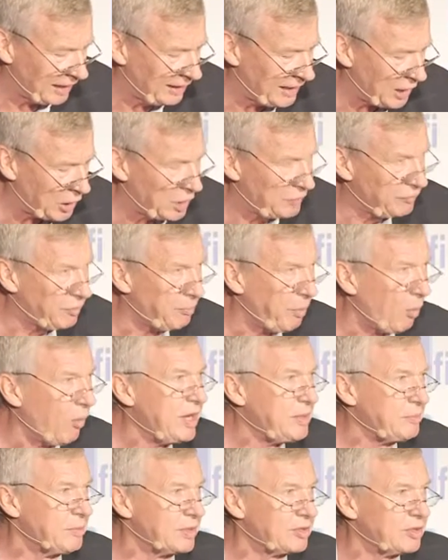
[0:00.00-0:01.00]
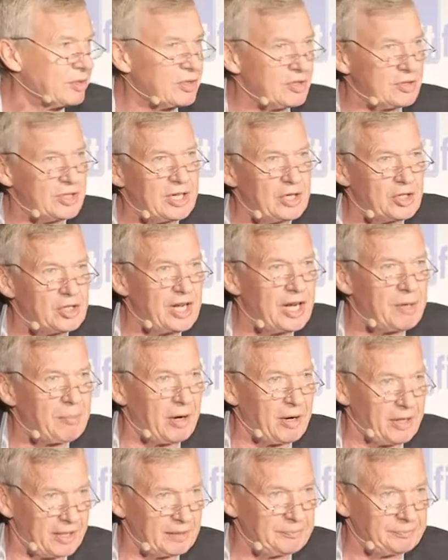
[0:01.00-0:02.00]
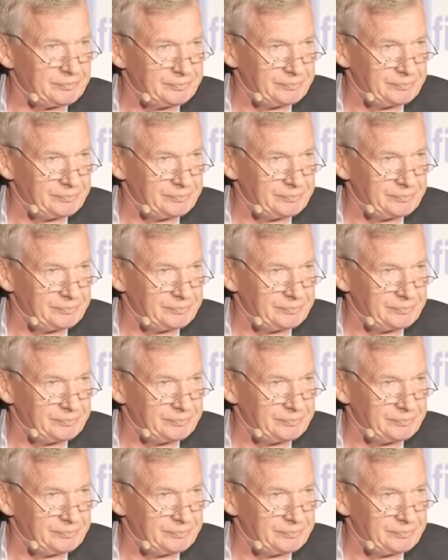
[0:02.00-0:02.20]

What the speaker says: letter of appointment to see a share broker.